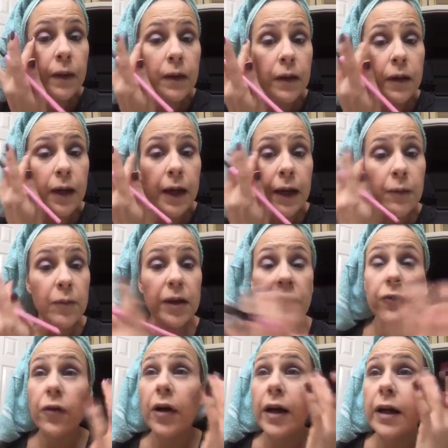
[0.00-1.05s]
You can't be
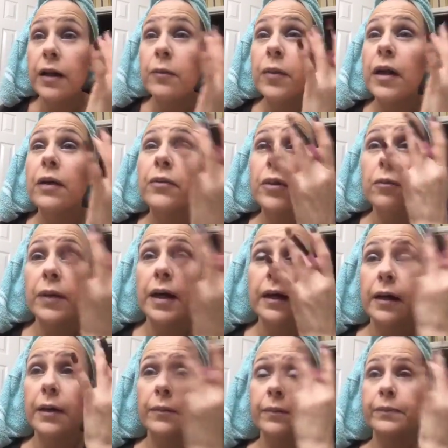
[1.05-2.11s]
afraid to play with your
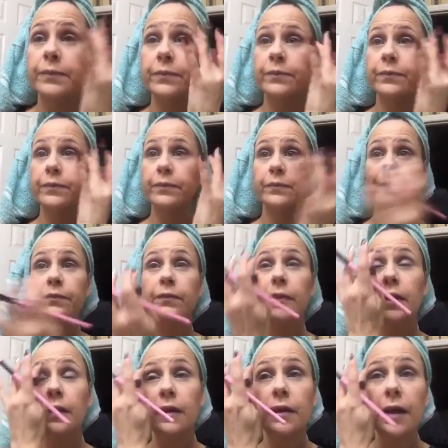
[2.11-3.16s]
makeup.
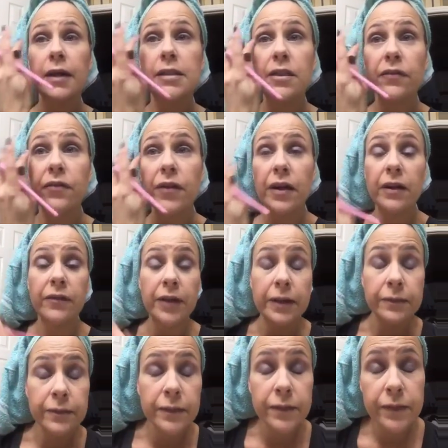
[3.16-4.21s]
That's the fun of it.
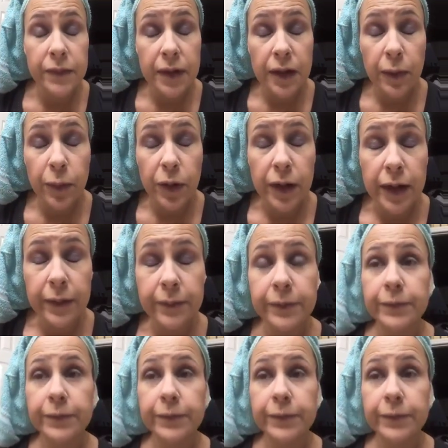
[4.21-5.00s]
How pretty.